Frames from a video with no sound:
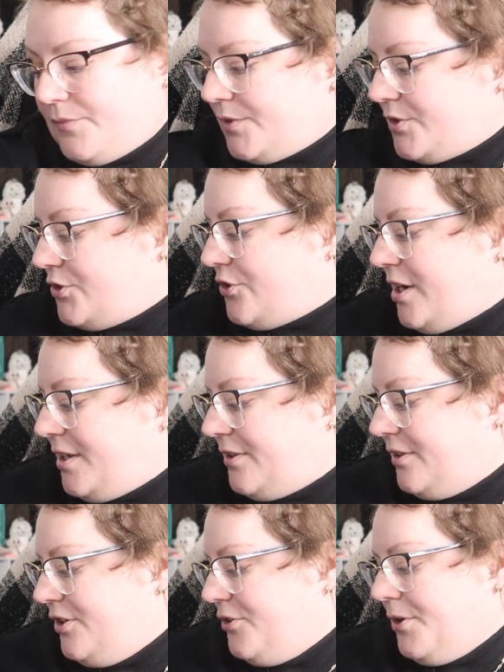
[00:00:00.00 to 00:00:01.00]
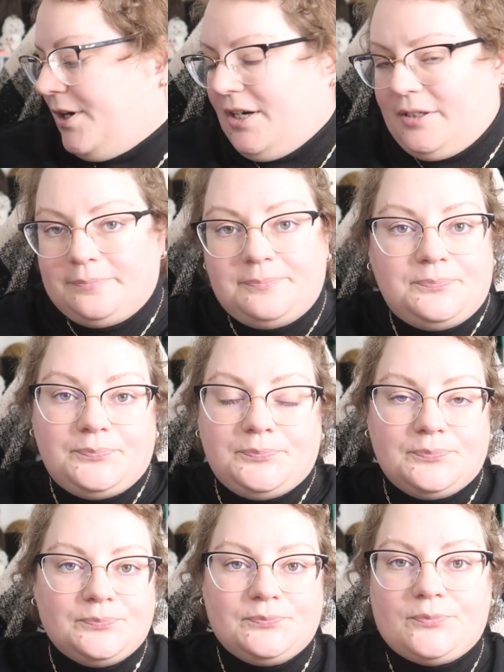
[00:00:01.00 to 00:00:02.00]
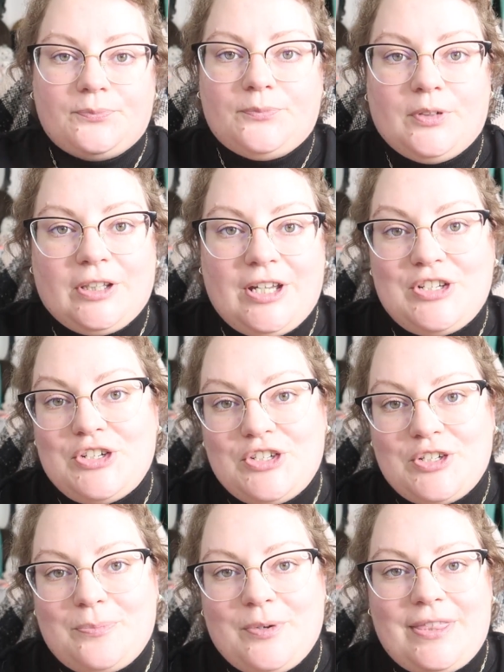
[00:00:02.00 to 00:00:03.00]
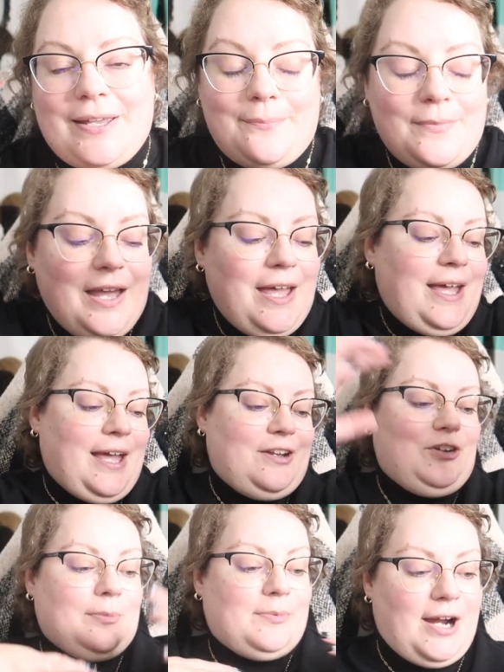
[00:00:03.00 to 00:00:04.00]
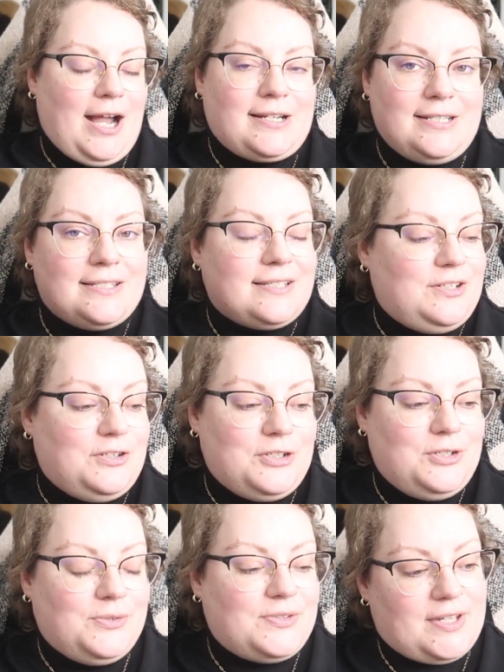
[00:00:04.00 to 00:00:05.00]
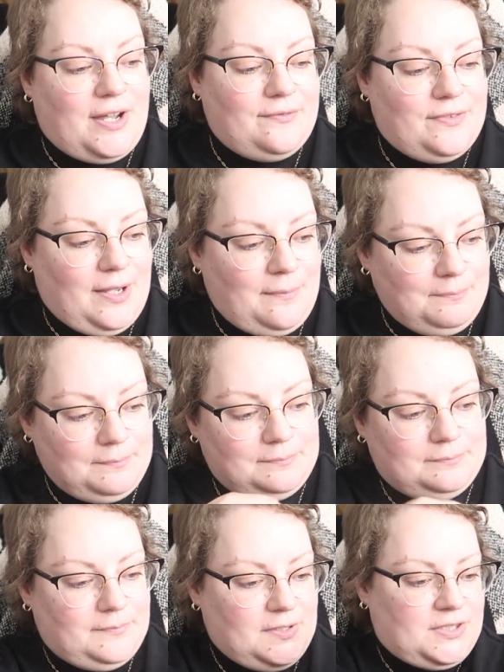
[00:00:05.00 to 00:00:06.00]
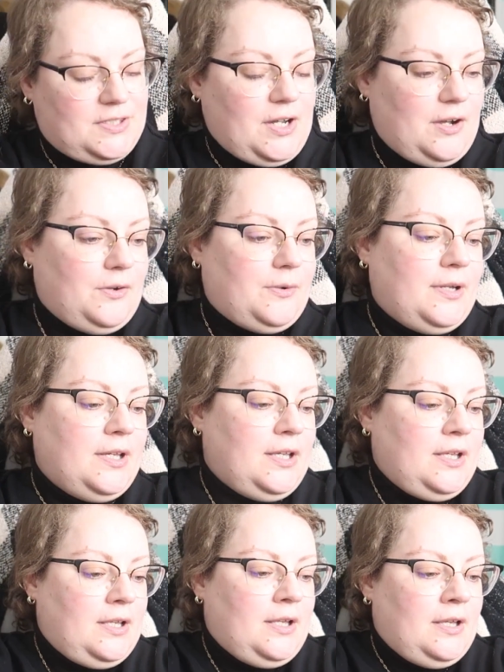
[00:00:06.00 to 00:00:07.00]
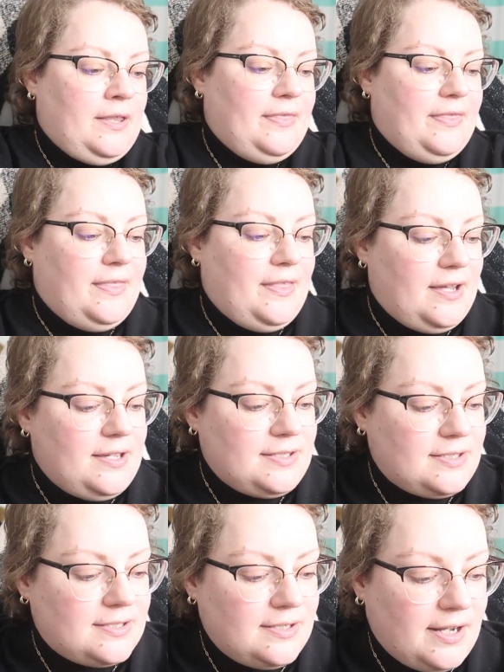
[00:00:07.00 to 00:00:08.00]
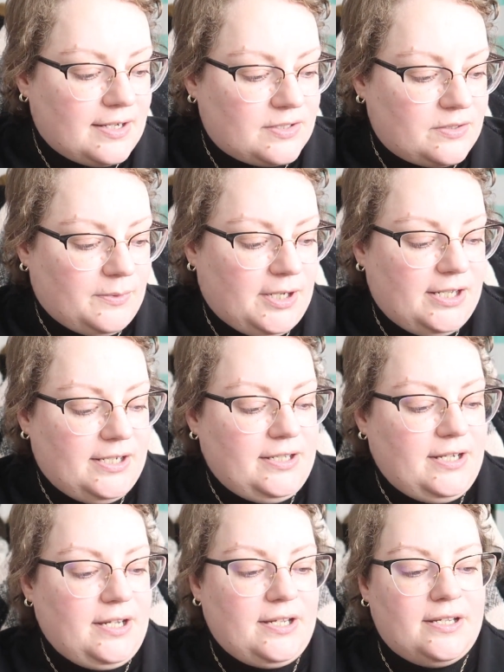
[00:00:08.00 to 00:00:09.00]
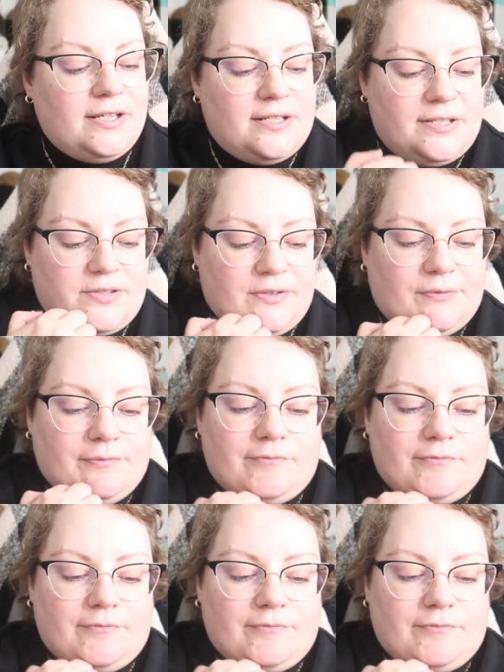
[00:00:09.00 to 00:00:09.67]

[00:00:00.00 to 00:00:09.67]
strengthen your relationship with them and your practice and your use of them. So this next one is